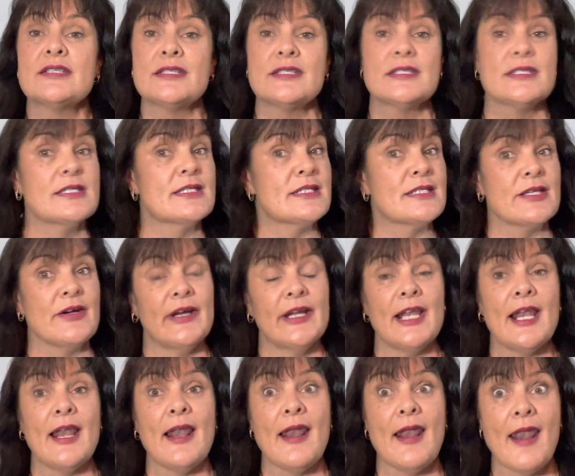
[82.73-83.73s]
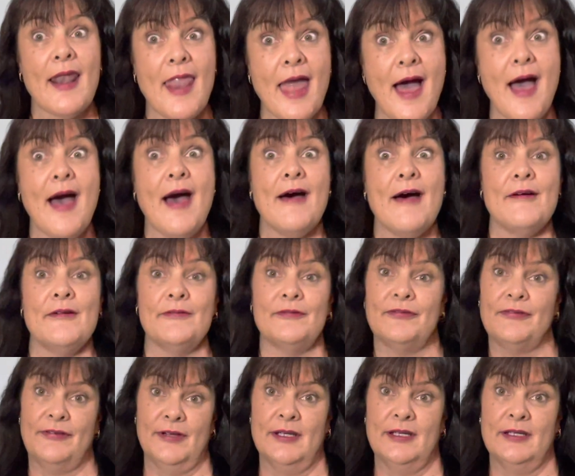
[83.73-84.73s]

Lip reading: So I'd love